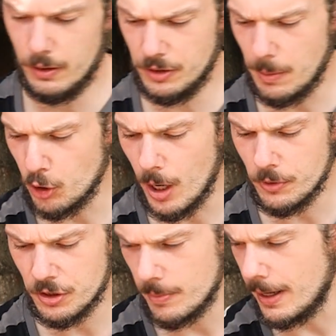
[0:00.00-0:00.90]

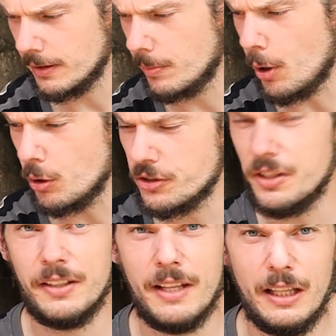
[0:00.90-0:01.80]
sometimes just to make the bolts
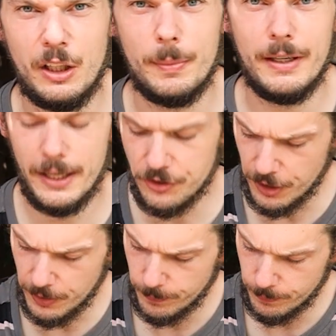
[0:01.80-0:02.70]
sink that little bit
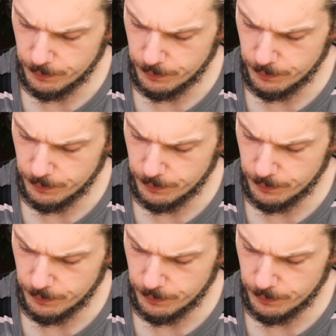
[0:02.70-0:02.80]
easier,